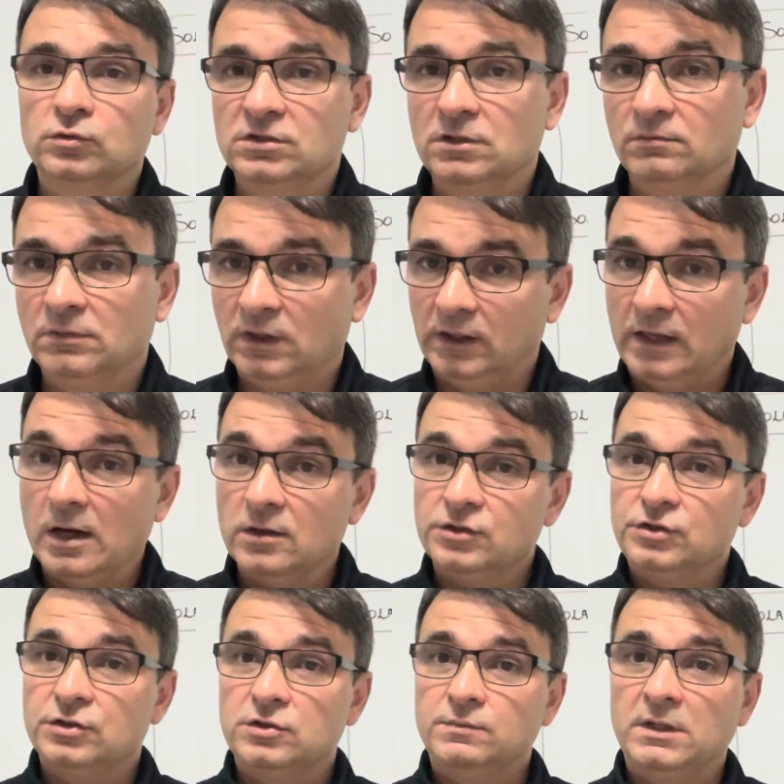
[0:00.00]
something else
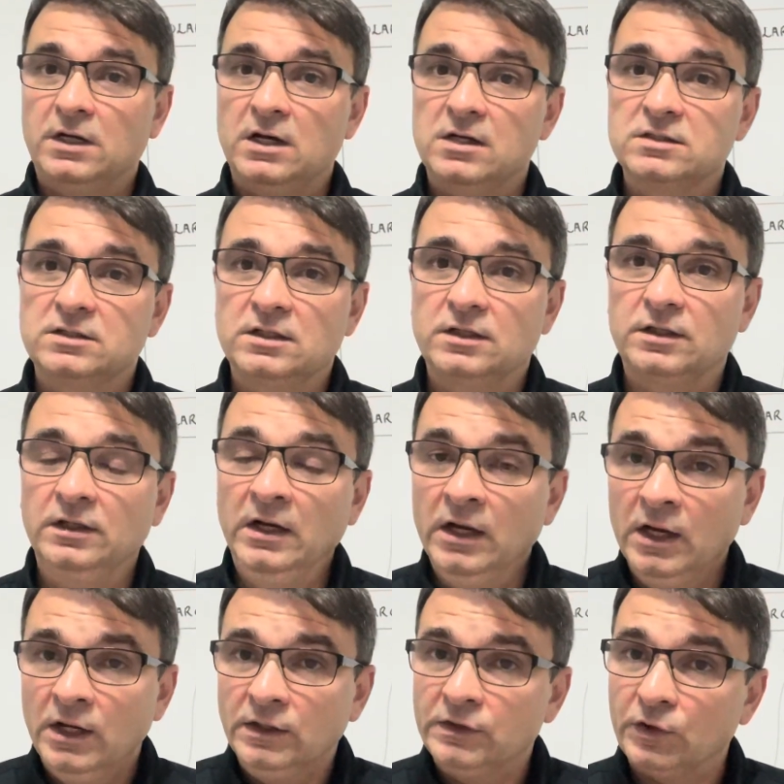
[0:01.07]
just because they
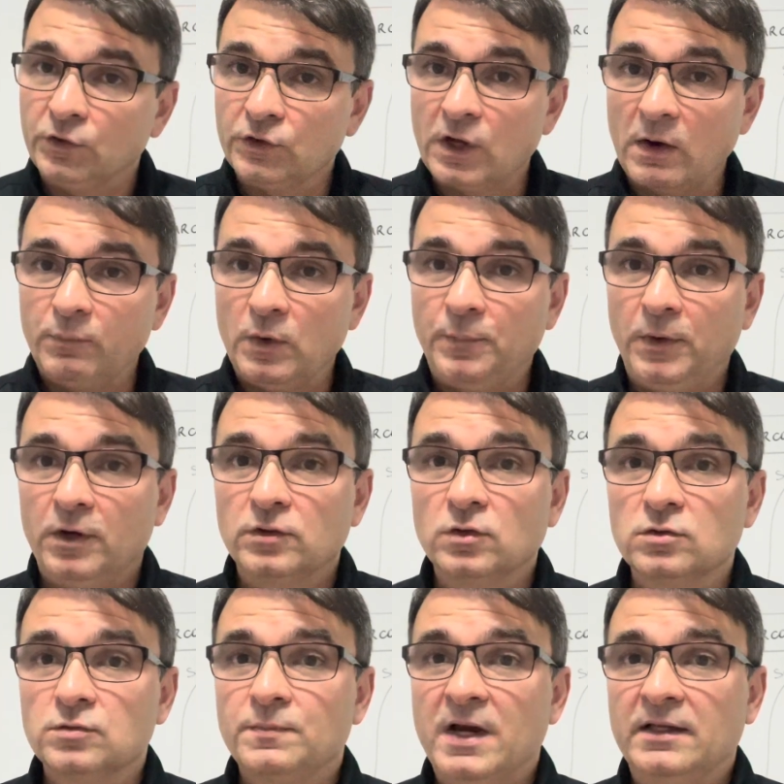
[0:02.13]
are not prepared
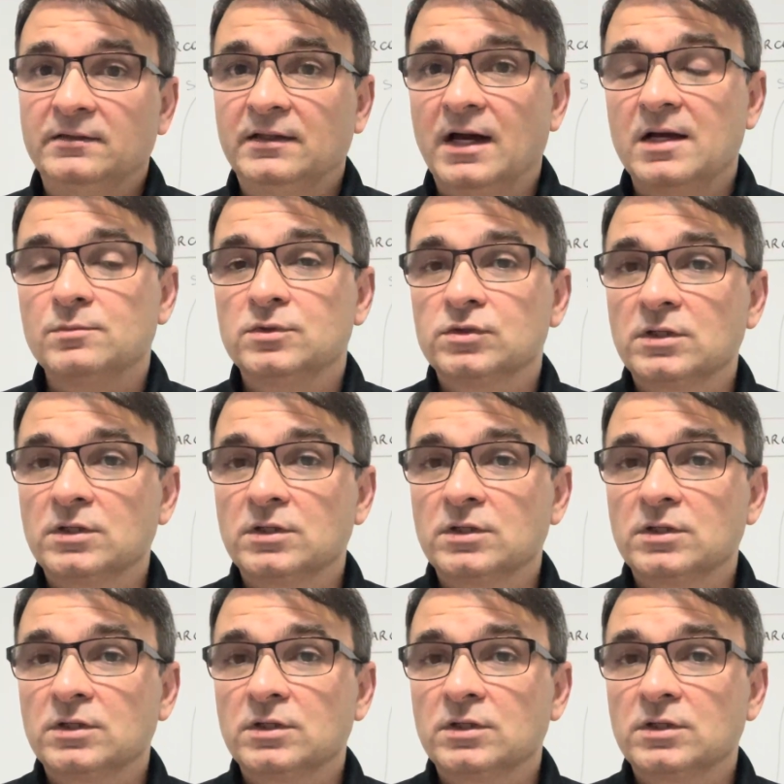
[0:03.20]
those bad times.